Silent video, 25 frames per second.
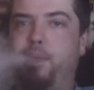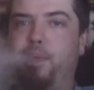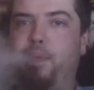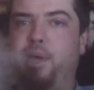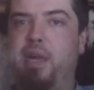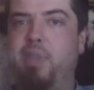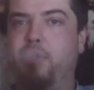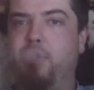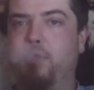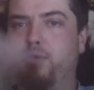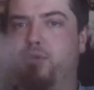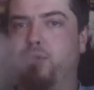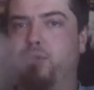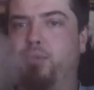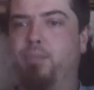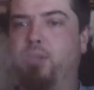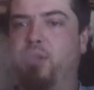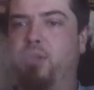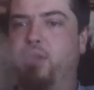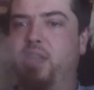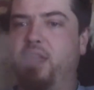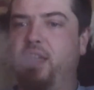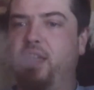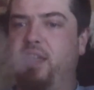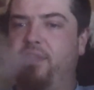I also
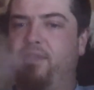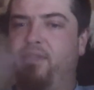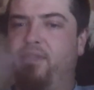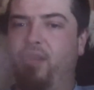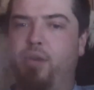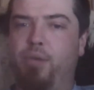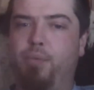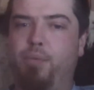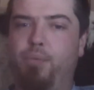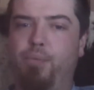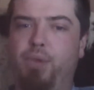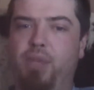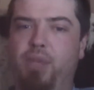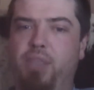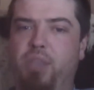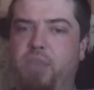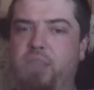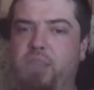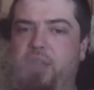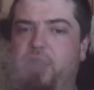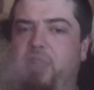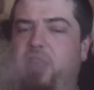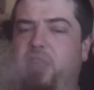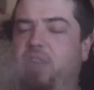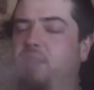believe we
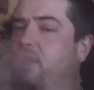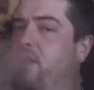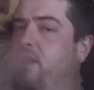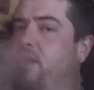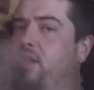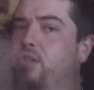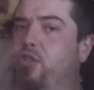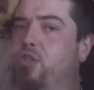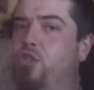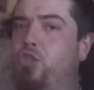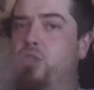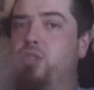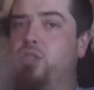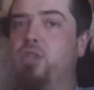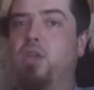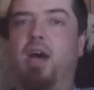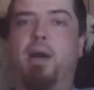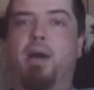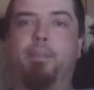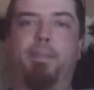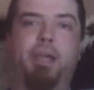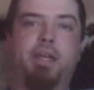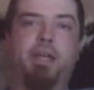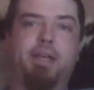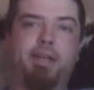done the Juice
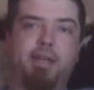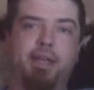Lab.